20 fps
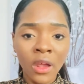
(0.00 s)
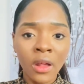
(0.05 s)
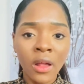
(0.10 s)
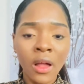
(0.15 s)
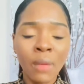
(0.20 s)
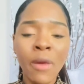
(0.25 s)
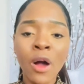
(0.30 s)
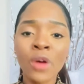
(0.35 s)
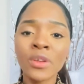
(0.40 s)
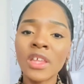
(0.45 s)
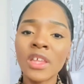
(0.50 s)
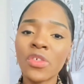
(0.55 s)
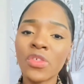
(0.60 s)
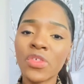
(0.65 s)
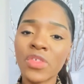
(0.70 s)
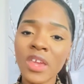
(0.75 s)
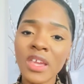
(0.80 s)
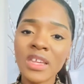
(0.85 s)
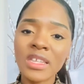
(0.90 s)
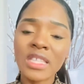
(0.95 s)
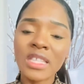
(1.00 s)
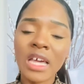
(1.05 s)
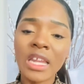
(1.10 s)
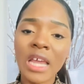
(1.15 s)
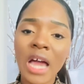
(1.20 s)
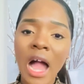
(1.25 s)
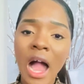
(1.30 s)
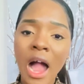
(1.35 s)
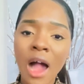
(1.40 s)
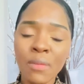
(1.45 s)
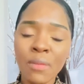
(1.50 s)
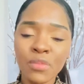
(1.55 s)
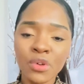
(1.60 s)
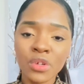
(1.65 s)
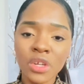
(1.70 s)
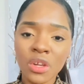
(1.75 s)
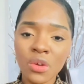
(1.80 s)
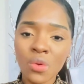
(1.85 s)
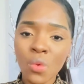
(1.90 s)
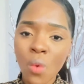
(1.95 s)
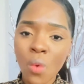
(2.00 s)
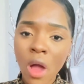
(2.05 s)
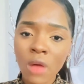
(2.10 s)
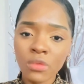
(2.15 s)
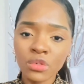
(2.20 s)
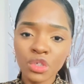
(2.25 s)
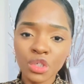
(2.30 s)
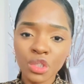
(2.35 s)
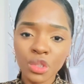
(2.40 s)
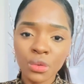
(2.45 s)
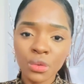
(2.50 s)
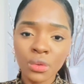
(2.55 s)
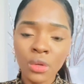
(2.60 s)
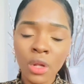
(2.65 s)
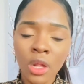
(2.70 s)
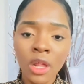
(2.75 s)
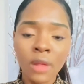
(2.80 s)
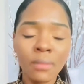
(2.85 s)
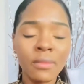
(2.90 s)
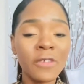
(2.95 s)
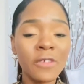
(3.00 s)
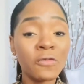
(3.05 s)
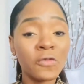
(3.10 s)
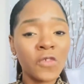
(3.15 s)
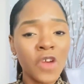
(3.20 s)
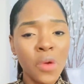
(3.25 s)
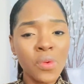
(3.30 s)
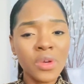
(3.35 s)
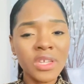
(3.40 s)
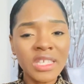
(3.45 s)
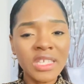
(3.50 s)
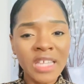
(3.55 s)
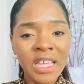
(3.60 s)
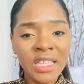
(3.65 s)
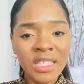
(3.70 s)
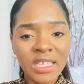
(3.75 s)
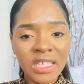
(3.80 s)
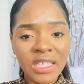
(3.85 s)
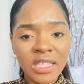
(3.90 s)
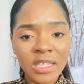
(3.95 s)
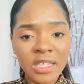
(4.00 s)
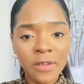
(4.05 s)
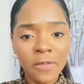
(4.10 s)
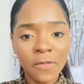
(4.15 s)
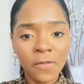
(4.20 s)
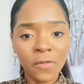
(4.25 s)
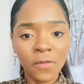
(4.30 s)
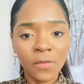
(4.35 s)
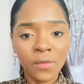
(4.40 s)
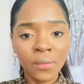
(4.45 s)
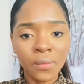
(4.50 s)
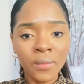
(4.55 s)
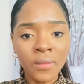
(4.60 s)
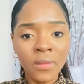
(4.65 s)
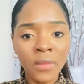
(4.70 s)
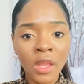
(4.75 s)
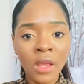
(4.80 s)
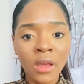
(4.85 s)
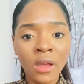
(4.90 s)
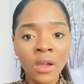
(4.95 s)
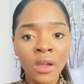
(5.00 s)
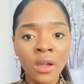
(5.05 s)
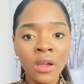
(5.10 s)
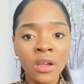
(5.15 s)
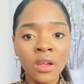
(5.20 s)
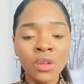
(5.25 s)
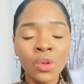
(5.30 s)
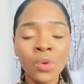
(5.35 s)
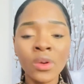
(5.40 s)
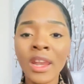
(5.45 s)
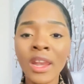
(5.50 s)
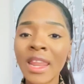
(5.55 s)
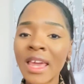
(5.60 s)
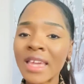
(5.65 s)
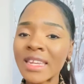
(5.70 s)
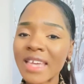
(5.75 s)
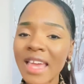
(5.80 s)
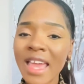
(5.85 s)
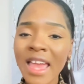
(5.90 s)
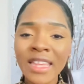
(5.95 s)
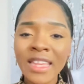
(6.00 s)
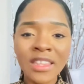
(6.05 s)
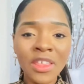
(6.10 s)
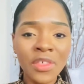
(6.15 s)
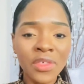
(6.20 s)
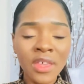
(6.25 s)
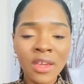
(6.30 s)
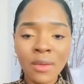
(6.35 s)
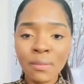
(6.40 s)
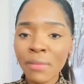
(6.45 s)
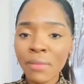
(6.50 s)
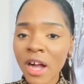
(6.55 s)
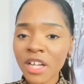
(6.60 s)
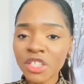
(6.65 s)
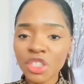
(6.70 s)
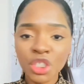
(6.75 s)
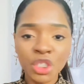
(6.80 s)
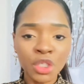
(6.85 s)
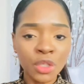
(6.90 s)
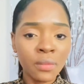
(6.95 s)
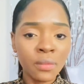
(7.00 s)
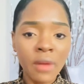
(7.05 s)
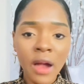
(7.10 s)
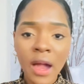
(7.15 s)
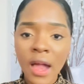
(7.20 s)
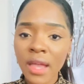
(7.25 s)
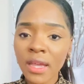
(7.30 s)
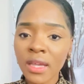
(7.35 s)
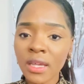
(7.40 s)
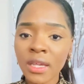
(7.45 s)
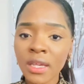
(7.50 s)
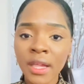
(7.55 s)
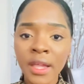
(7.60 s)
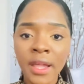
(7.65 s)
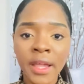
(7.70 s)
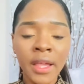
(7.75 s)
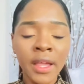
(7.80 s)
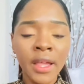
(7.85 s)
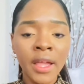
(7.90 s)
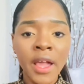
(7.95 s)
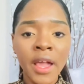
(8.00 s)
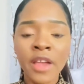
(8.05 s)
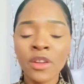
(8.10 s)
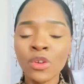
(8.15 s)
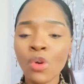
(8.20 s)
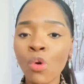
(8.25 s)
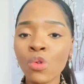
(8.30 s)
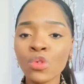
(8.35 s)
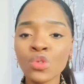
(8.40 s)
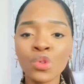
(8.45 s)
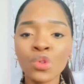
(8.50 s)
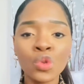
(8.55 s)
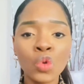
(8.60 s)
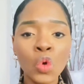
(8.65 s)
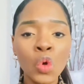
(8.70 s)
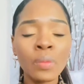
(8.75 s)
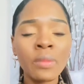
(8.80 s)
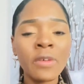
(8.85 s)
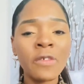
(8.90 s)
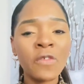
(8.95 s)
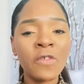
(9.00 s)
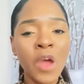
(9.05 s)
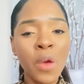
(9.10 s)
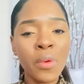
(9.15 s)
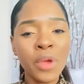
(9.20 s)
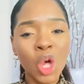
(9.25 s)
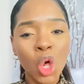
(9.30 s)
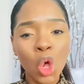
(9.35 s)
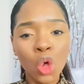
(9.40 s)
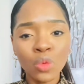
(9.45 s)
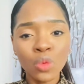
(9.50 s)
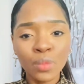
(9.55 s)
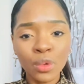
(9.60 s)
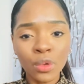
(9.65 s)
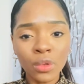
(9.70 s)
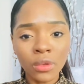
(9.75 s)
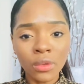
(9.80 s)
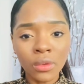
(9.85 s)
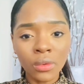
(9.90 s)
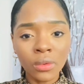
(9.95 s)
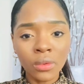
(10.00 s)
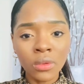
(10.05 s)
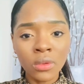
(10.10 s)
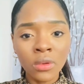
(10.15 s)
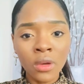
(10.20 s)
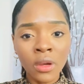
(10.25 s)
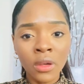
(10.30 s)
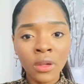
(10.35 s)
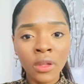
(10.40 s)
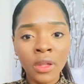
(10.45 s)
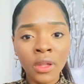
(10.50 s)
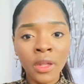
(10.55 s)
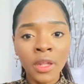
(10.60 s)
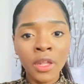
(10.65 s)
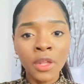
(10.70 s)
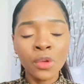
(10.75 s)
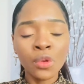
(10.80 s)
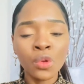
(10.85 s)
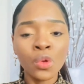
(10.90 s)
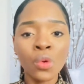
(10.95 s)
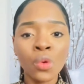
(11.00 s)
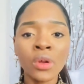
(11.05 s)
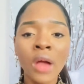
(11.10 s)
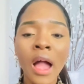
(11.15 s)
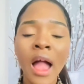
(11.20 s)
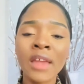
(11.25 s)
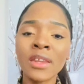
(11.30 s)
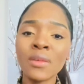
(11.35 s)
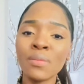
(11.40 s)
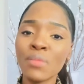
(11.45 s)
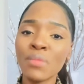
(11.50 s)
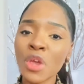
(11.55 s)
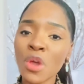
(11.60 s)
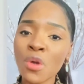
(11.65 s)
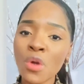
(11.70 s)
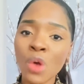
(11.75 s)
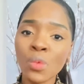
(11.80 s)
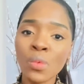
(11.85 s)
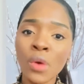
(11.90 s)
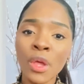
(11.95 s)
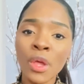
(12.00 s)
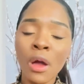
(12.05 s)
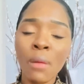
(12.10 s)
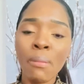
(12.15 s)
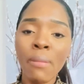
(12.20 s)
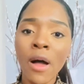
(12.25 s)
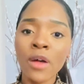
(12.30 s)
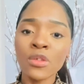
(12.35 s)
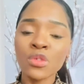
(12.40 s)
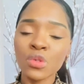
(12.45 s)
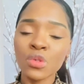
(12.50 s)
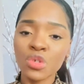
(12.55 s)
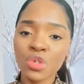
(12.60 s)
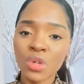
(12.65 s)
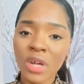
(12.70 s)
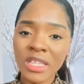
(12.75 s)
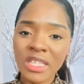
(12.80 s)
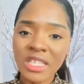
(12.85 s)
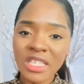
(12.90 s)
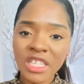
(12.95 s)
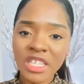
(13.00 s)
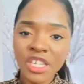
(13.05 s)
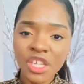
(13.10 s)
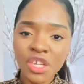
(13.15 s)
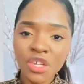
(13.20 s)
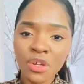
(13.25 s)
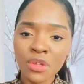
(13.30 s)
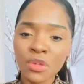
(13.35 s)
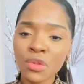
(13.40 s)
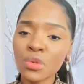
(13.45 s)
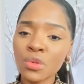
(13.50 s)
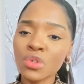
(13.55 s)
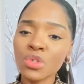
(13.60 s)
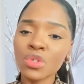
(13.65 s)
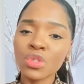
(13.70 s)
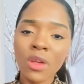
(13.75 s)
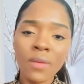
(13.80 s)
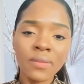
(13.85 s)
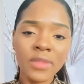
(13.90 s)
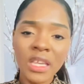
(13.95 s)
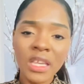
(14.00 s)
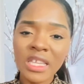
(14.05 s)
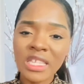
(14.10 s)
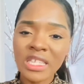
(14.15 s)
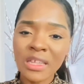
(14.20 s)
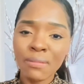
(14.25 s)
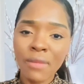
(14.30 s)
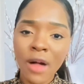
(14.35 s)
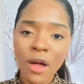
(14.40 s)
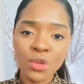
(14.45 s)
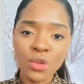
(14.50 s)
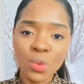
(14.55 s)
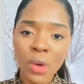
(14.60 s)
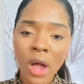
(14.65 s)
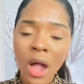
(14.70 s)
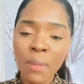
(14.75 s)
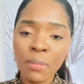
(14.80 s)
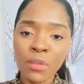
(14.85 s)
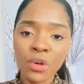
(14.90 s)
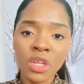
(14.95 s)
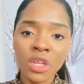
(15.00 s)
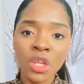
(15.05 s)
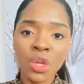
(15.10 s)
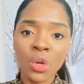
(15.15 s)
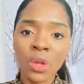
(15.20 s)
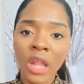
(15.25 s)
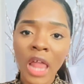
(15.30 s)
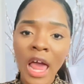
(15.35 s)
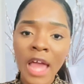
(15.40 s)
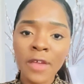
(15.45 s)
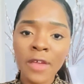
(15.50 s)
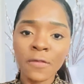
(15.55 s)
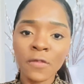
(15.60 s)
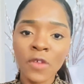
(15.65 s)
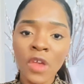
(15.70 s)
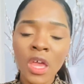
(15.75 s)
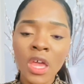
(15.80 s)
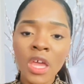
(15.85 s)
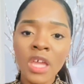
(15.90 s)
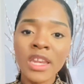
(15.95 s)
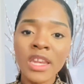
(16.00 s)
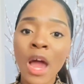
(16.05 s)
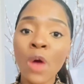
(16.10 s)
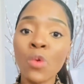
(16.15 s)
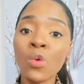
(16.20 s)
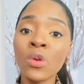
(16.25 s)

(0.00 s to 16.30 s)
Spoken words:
about the things that are happening around you. Be very sensitive. Don't let anything pass you by. And also don't be very open. You know, at a period where you're about to transition, you know, something is about to happen in your life that will